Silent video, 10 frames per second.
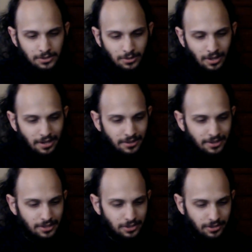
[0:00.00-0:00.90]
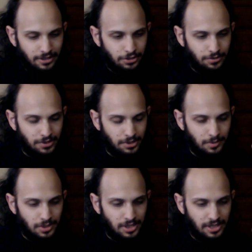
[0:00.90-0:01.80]
a lot of things are
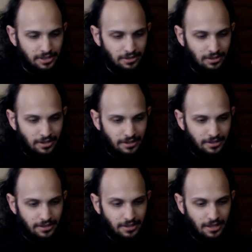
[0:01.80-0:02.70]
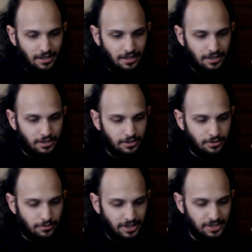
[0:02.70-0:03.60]
introduced here, a lot of
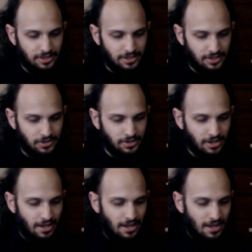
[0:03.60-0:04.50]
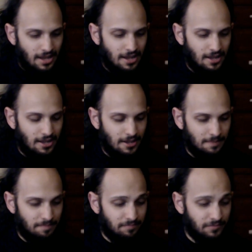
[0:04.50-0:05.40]
craziness.
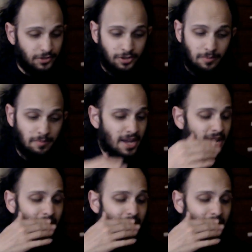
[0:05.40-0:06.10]
Some